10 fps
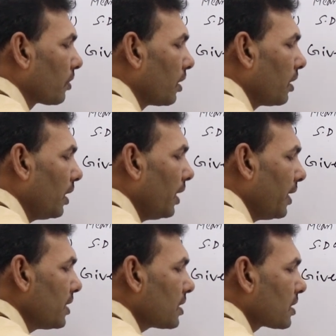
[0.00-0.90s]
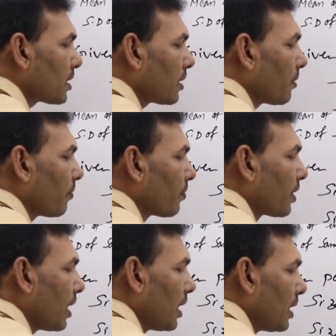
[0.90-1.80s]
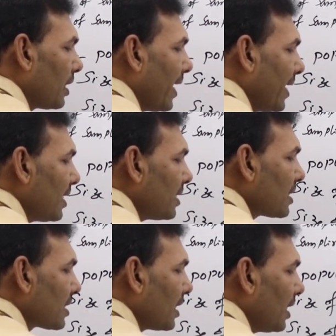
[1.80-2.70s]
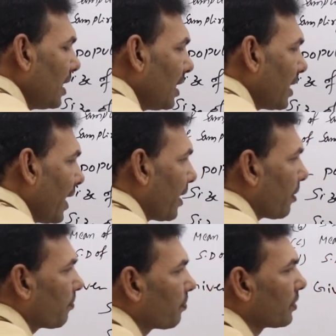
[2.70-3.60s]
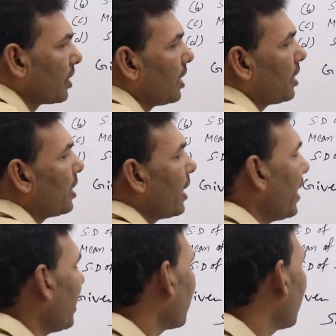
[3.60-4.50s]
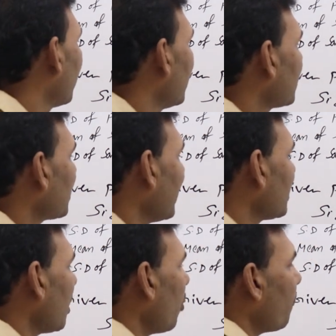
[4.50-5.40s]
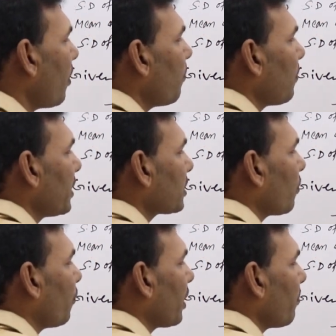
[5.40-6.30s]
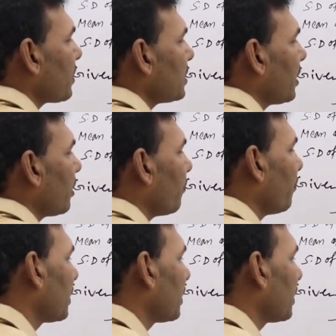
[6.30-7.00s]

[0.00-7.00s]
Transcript: is NCN. Here size of population we represented with